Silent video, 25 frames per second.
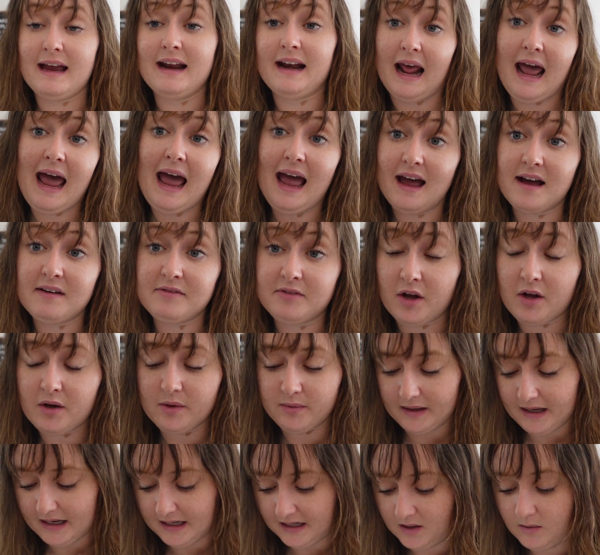and have
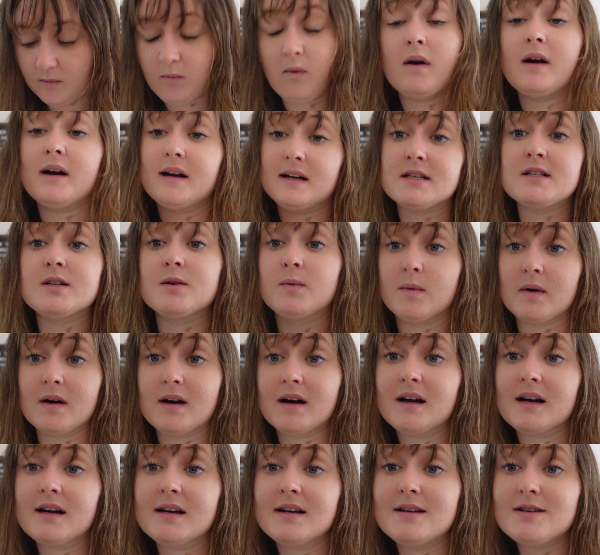already worn it to
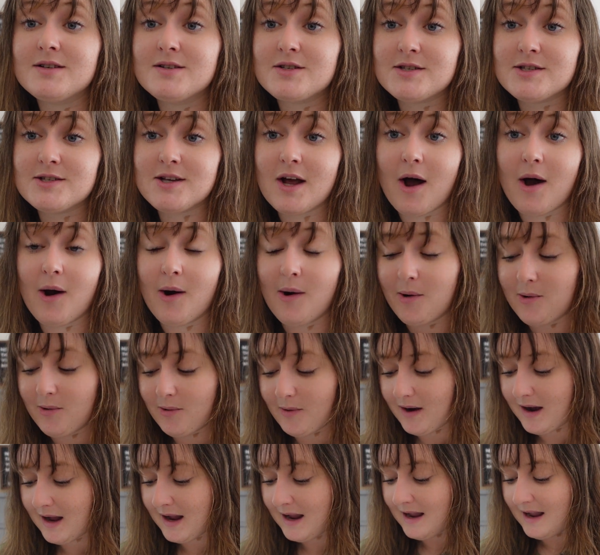work,
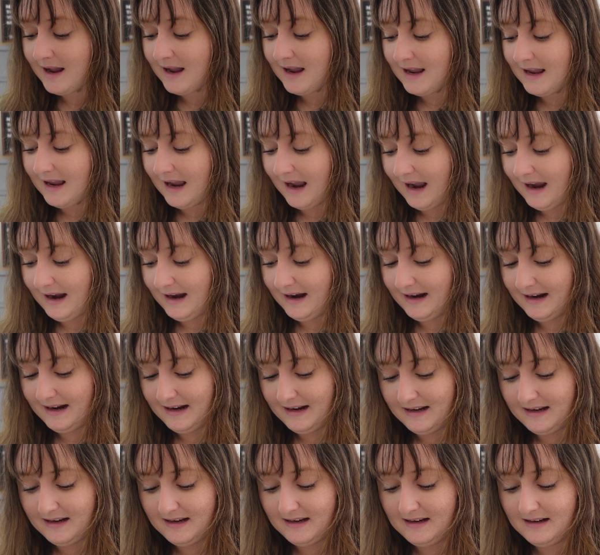so
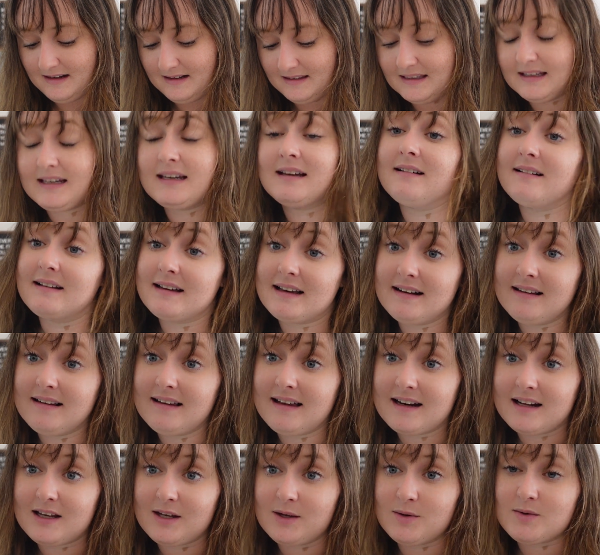I think it'll get a
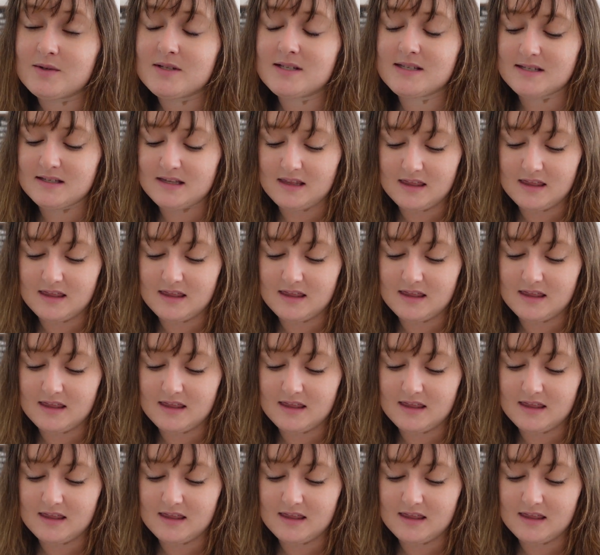lot of use.